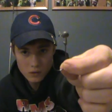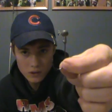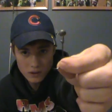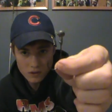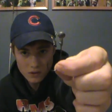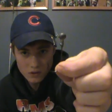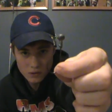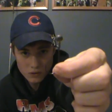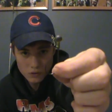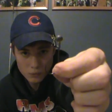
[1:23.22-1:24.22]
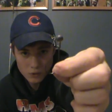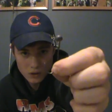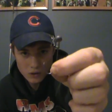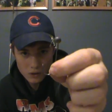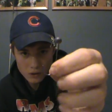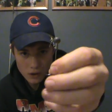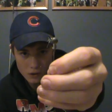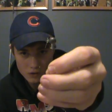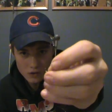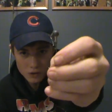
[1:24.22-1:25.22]
I think it's a
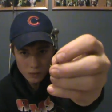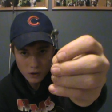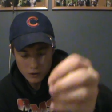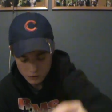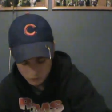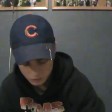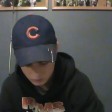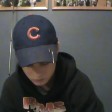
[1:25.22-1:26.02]
2/0 hook